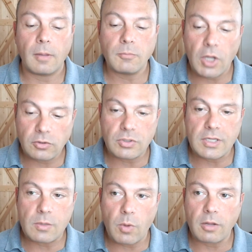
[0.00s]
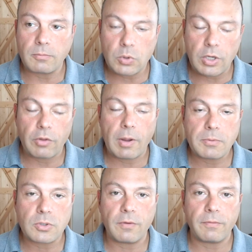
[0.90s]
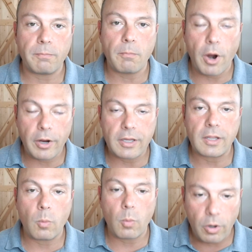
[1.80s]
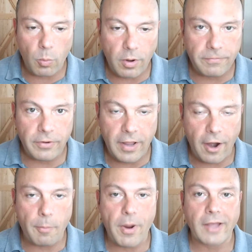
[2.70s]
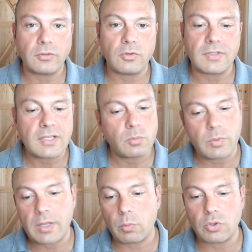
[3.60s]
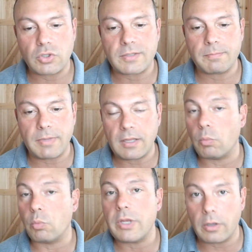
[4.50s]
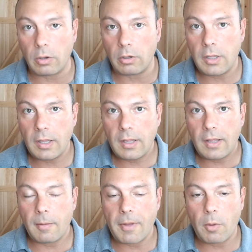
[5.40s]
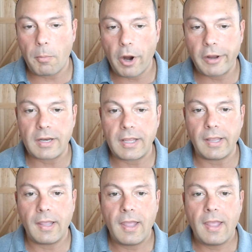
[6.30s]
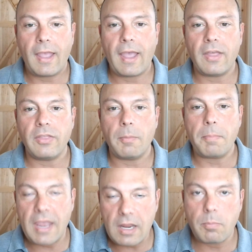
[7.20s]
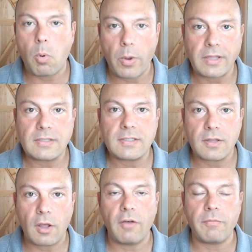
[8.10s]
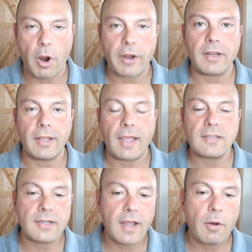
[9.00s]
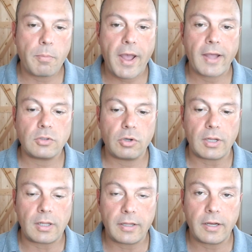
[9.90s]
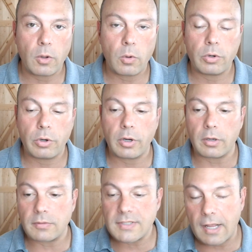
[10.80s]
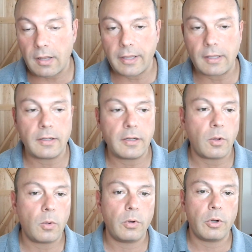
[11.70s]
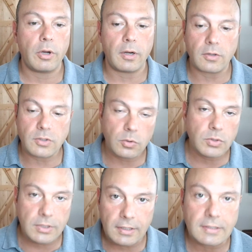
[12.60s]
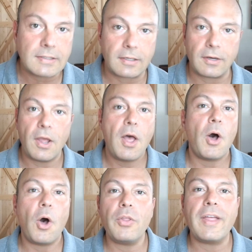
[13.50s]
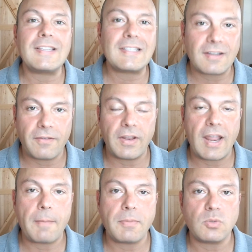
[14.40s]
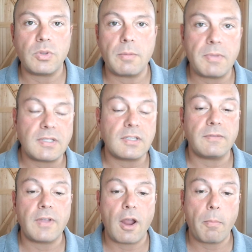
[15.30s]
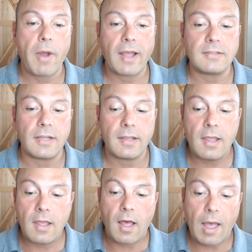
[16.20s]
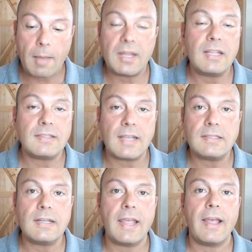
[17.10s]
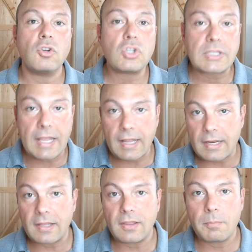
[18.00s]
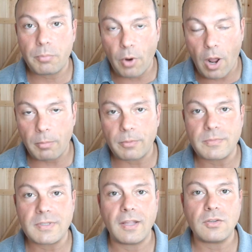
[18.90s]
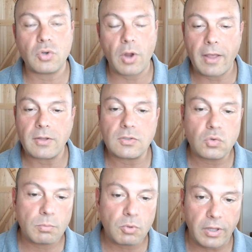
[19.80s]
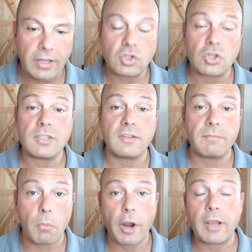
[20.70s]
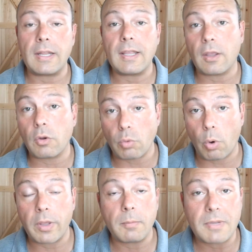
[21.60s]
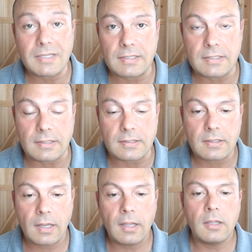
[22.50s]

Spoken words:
I'm Dr. D. Welcome to another episode of Marketing 101 for Chiropractors. This week, we're just being real about marketing and the pain points of marketing as a chiropractor and clinic owner and satellite clinic owner and associates and all that stuff that happens with the business of chiropractic. I'm in it day to day, understanding the problems and trials and tribulations of marketing and growing businesses.